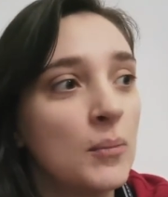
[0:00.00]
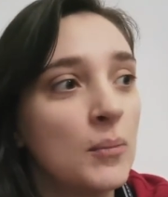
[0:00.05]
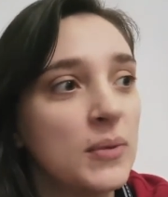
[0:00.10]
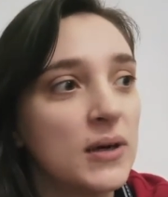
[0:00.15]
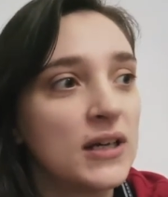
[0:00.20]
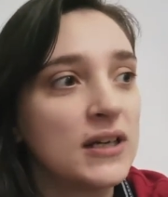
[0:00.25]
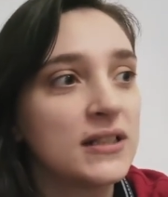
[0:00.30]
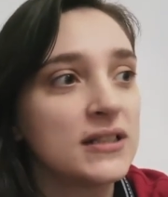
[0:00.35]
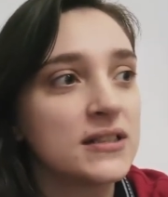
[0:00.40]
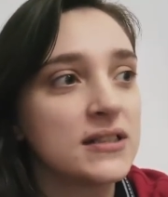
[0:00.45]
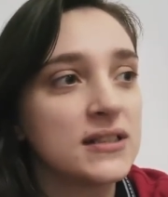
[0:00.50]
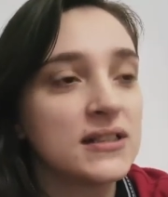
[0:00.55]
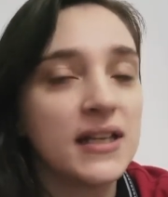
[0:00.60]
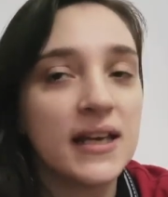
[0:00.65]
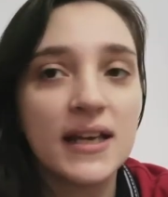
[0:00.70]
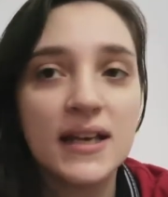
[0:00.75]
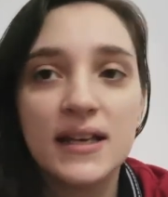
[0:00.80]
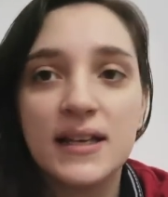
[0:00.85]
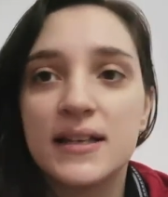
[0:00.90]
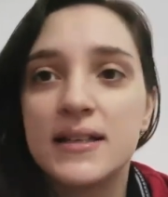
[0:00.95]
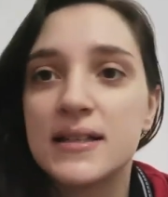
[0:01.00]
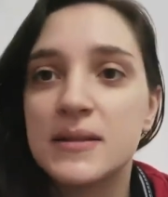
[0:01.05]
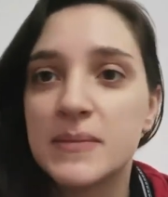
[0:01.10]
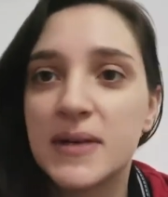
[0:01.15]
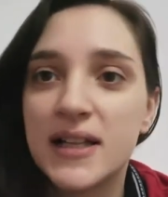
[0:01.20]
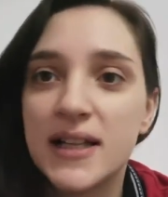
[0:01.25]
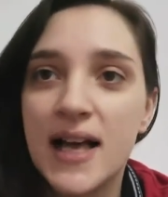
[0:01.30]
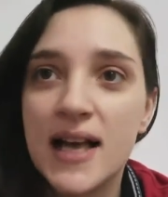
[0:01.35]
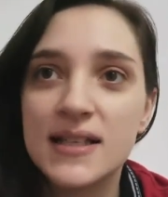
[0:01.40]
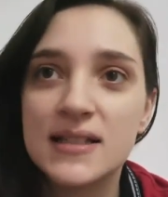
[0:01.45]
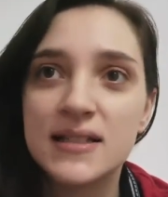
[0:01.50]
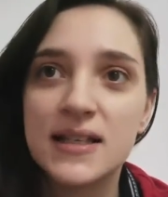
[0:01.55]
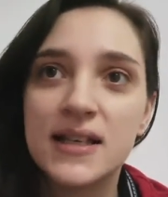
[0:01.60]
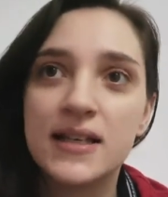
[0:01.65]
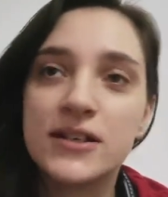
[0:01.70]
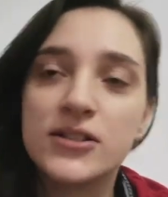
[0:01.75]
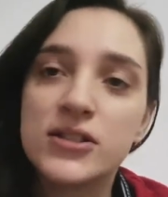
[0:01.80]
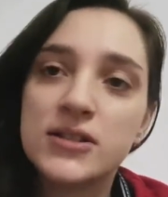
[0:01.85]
But today is my last day.